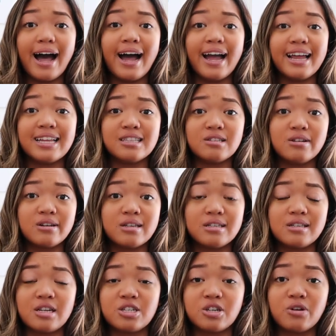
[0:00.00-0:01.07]
I
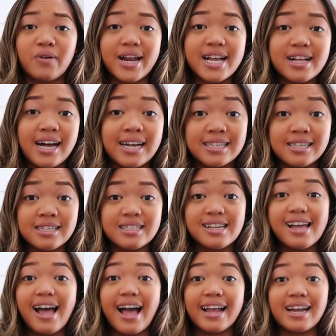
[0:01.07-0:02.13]
took such great
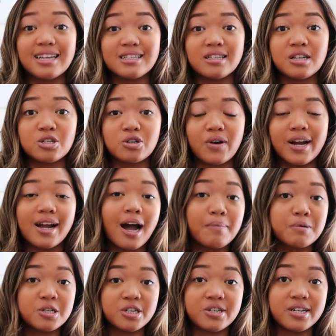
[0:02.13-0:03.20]
classes. I got such great
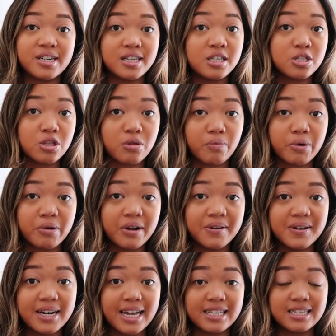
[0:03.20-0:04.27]
opportunities through
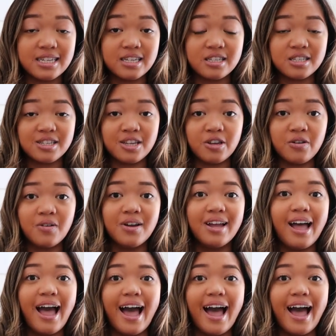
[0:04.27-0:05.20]
going to SDSU.